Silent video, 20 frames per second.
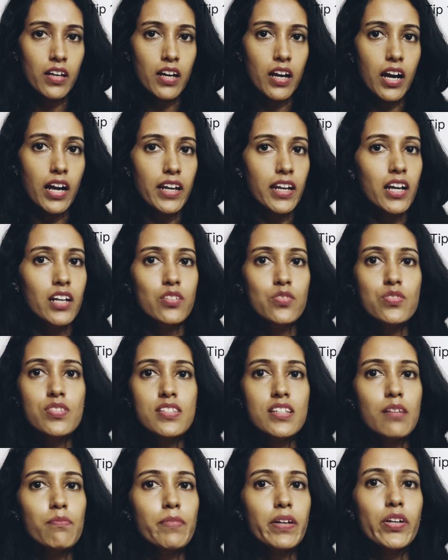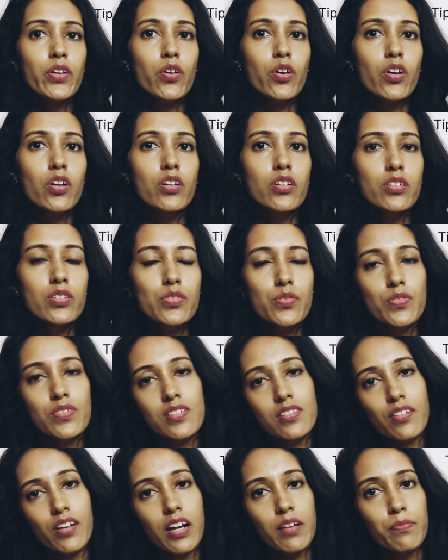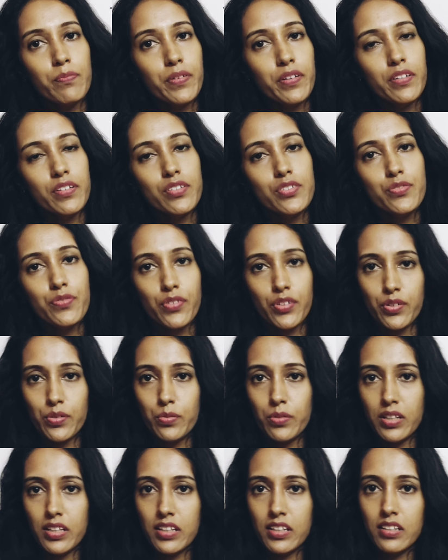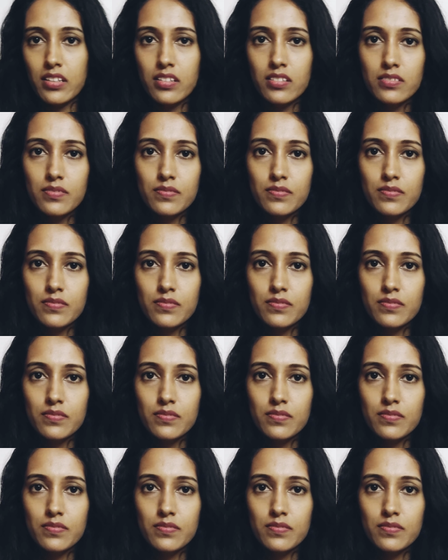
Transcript: I had to send my toddler to the grandparents for a while.